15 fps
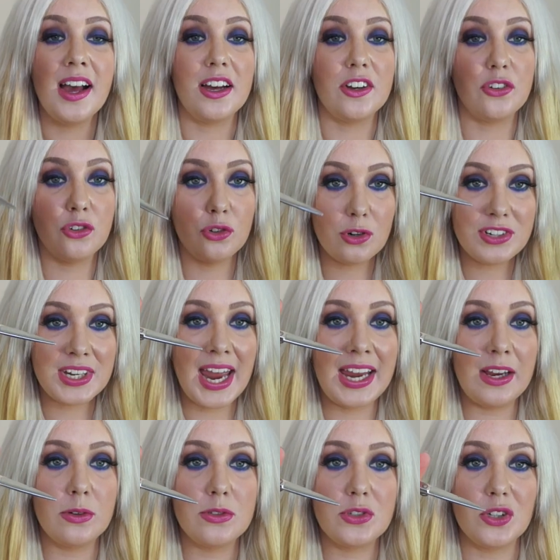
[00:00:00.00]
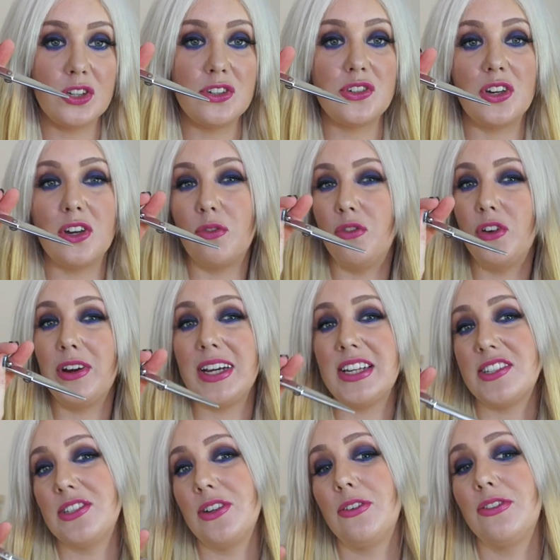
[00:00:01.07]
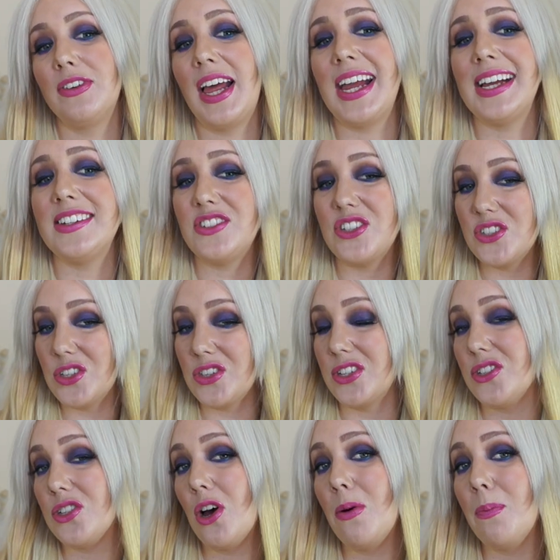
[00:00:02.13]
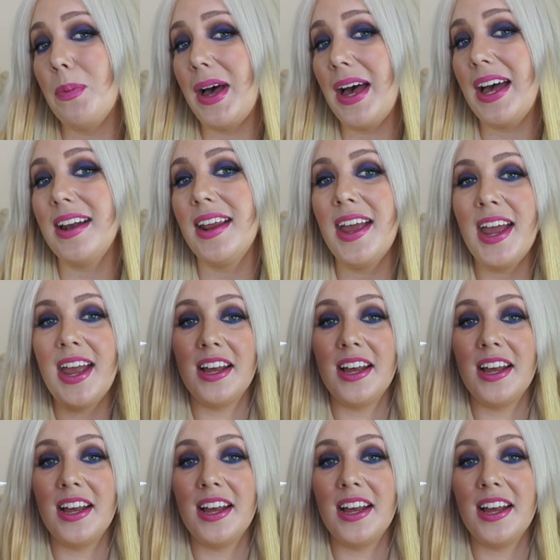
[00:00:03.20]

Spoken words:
A shorter angle is going to do very soft layers just on the top part.